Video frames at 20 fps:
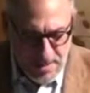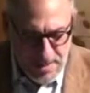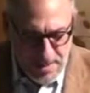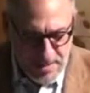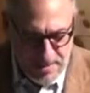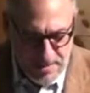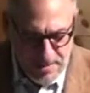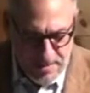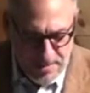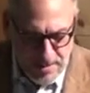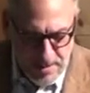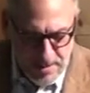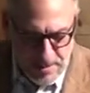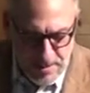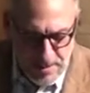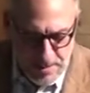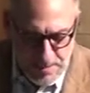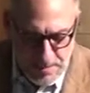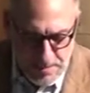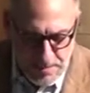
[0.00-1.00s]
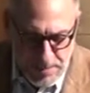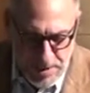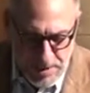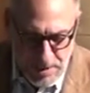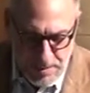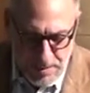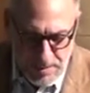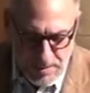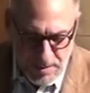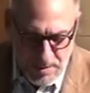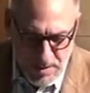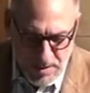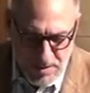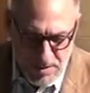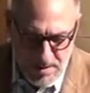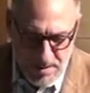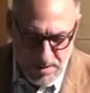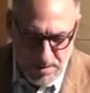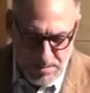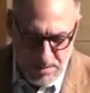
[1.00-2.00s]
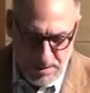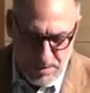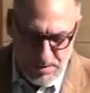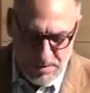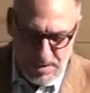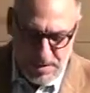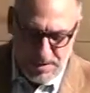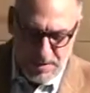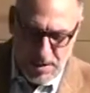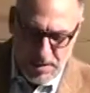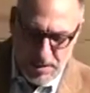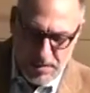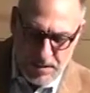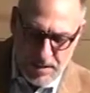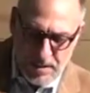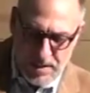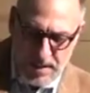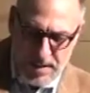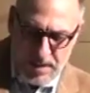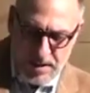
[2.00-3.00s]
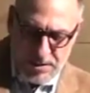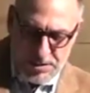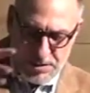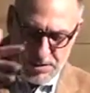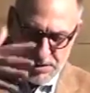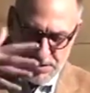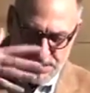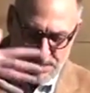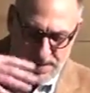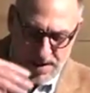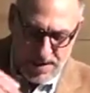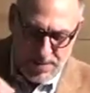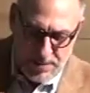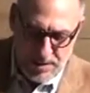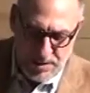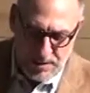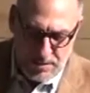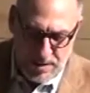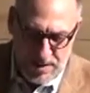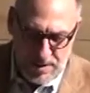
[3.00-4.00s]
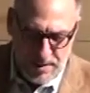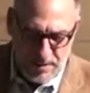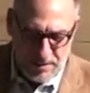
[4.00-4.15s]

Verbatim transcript: It says you bear one another burden. And talk about like our church family, right?